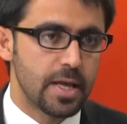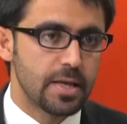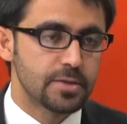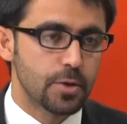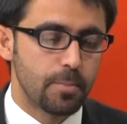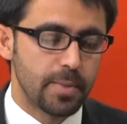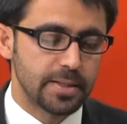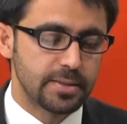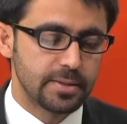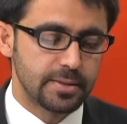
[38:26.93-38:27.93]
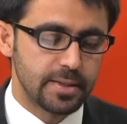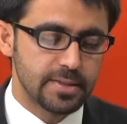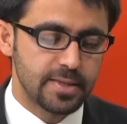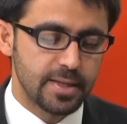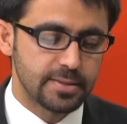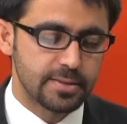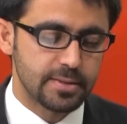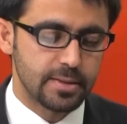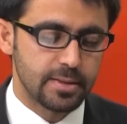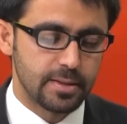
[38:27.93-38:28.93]
So, but does that,
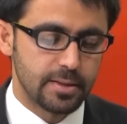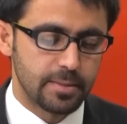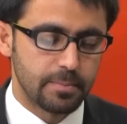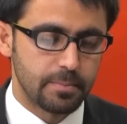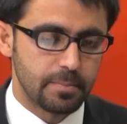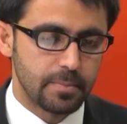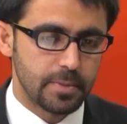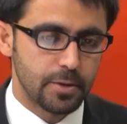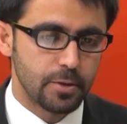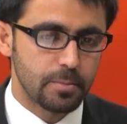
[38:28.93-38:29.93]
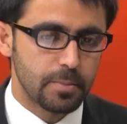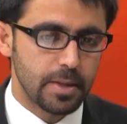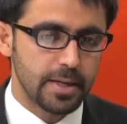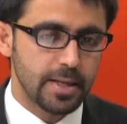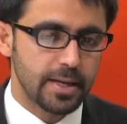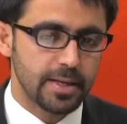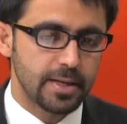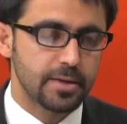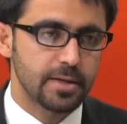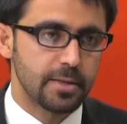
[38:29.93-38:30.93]
you know, I
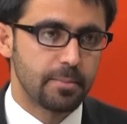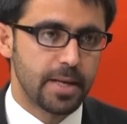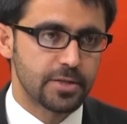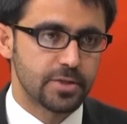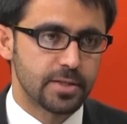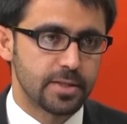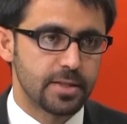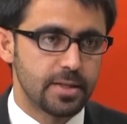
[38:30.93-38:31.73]
can't really imagine